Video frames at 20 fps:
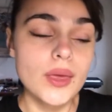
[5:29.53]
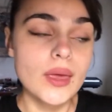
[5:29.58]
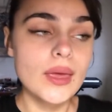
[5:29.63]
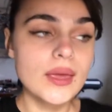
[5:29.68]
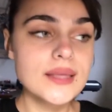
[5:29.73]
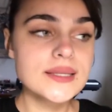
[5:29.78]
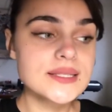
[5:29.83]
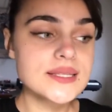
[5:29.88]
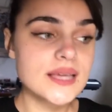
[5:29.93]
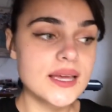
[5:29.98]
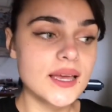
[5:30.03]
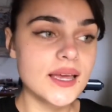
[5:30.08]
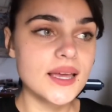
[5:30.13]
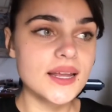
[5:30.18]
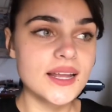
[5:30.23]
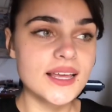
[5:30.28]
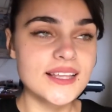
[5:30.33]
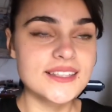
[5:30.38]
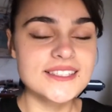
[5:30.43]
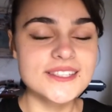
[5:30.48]
it's
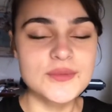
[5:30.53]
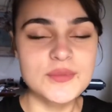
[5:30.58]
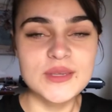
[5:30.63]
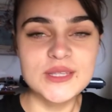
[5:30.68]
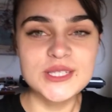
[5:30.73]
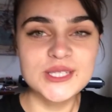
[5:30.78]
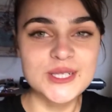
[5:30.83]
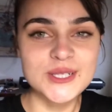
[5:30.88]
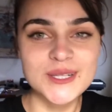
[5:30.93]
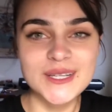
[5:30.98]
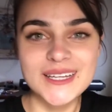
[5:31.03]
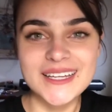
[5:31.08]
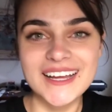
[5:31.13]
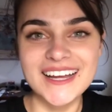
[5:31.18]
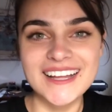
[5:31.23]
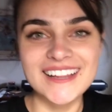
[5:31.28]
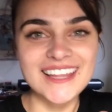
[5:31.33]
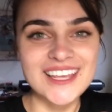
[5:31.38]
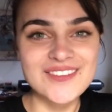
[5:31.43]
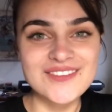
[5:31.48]
good. It's a mystery.
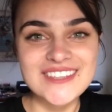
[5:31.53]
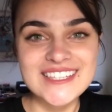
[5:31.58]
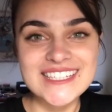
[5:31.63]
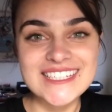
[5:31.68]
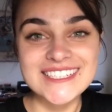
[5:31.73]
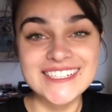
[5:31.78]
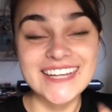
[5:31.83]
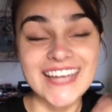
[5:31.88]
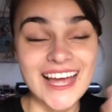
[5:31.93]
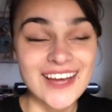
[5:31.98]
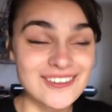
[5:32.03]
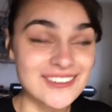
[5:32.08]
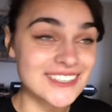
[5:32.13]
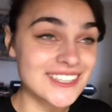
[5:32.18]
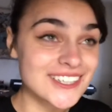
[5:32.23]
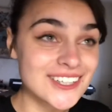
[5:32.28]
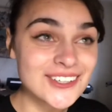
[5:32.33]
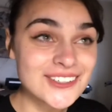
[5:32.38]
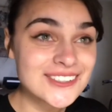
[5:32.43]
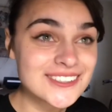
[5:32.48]
I like mystery. I want to
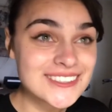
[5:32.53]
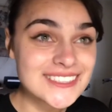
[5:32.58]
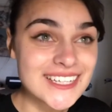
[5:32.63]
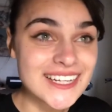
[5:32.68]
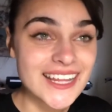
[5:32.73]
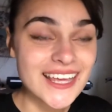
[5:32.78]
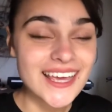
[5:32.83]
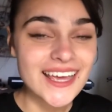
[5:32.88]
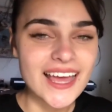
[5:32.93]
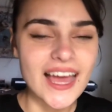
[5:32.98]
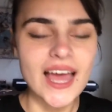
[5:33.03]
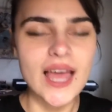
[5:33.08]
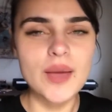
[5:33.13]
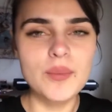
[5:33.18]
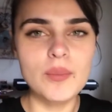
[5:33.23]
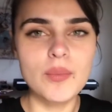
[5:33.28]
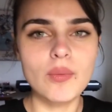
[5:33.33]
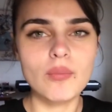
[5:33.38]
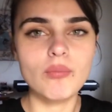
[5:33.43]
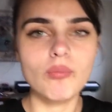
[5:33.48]
know who did it.
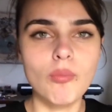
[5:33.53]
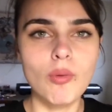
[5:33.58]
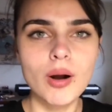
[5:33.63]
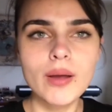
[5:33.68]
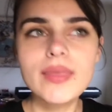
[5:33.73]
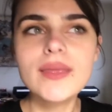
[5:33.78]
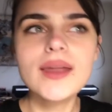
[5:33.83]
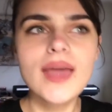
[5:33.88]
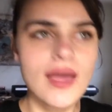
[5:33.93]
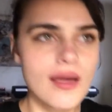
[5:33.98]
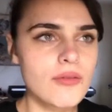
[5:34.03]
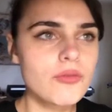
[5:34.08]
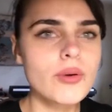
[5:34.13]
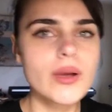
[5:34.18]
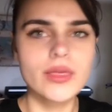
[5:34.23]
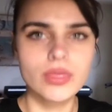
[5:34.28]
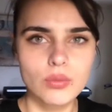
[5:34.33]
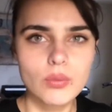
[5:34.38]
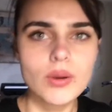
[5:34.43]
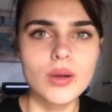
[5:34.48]
I'm more than
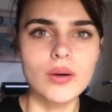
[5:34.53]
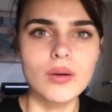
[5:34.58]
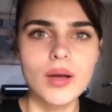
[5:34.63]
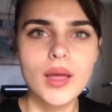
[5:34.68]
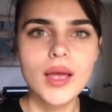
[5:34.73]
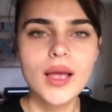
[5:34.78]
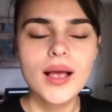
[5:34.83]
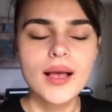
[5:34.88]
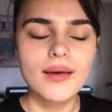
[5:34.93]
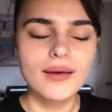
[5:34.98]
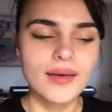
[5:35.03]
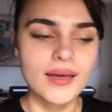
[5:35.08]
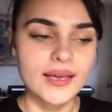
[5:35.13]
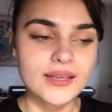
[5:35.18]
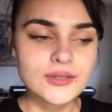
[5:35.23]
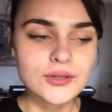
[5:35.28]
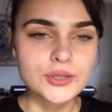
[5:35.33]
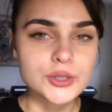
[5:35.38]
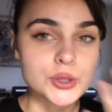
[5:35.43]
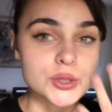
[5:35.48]
halfway through. I
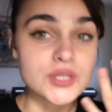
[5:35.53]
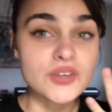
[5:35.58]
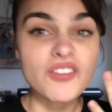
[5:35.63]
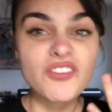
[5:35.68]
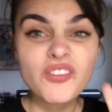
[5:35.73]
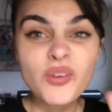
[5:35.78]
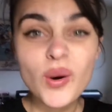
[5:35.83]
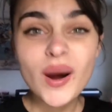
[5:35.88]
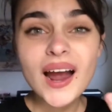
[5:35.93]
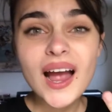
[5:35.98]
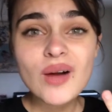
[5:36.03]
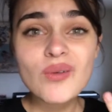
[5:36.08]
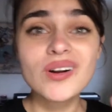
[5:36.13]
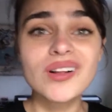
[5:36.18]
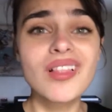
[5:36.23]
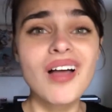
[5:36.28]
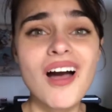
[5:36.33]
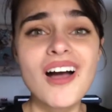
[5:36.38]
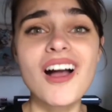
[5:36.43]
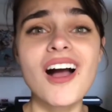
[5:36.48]
told you it's a 4-hour
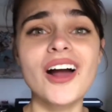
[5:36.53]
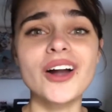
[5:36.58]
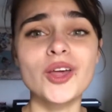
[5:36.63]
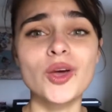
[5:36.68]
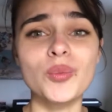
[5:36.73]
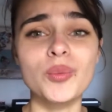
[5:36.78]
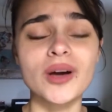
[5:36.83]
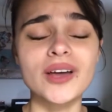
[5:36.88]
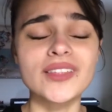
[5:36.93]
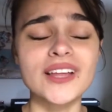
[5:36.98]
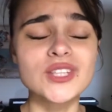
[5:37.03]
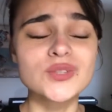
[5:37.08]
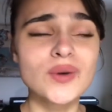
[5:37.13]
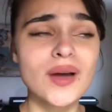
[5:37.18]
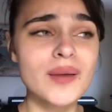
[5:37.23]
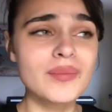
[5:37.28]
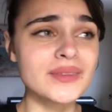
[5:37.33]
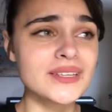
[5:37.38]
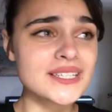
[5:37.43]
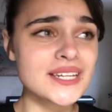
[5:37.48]
long audiobook. That's why
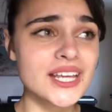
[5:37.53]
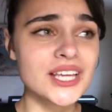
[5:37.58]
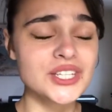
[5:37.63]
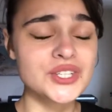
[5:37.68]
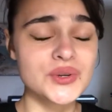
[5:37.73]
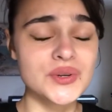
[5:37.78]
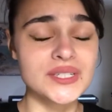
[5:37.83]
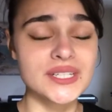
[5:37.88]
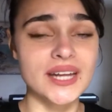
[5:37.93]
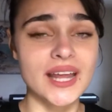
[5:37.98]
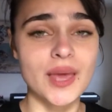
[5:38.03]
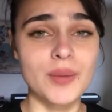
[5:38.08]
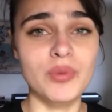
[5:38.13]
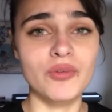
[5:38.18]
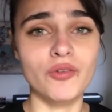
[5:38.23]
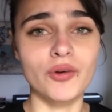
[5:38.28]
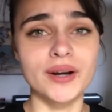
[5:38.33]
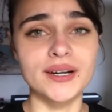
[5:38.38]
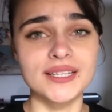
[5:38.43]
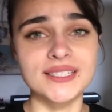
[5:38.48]
I'm listening to it today
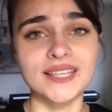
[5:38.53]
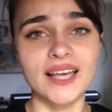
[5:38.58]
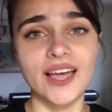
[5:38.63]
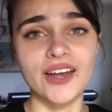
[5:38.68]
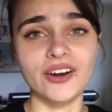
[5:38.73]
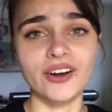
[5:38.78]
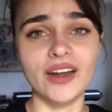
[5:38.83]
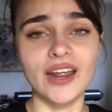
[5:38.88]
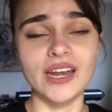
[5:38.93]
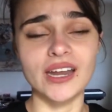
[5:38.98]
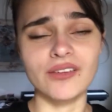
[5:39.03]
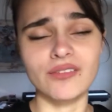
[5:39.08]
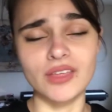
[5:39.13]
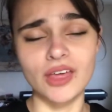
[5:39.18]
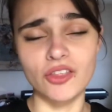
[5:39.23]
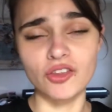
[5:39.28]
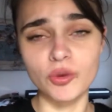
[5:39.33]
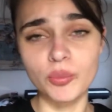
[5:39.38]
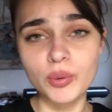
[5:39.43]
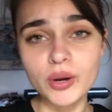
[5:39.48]
before I decide on any of the
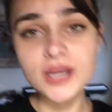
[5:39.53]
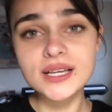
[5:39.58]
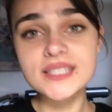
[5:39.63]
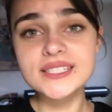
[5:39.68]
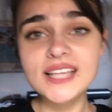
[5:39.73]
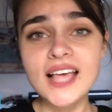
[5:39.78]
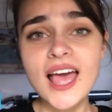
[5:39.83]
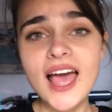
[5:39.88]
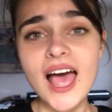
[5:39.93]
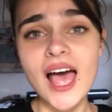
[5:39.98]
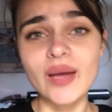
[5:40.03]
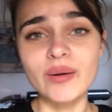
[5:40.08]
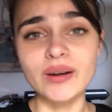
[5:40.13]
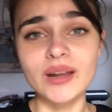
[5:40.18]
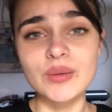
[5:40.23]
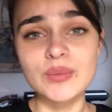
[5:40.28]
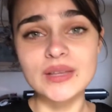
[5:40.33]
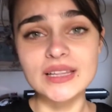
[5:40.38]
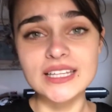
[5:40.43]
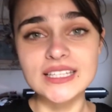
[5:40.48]
other books I'm going
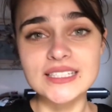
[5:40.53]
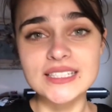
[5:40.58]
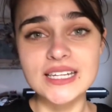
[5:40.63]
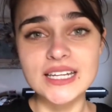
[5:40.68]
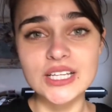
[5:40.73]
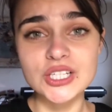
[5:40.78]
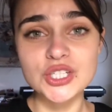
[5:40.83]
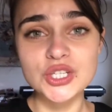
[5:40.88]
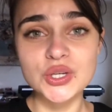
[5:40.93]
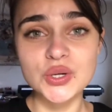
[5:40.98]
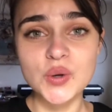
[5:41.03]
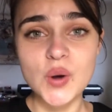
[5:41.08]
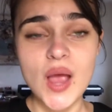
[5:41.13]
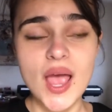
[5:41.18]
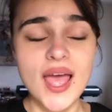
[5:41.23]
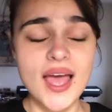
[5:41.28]
to be listening to.